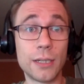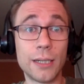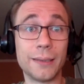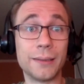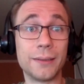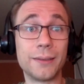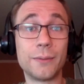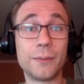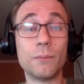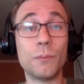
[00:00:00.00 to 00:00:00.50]
And
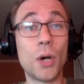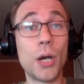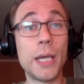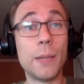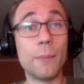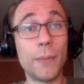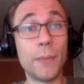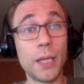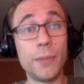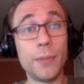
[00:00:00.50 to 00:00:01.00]

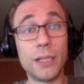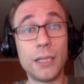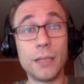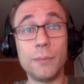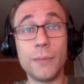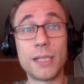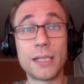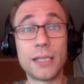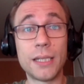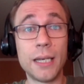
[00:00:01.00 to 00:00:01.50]
maybe the
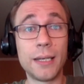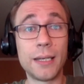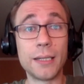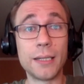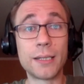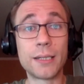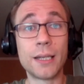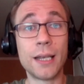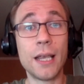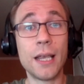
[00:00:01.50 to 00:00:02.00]
mistake
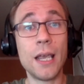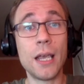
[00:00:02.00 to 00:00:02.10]
is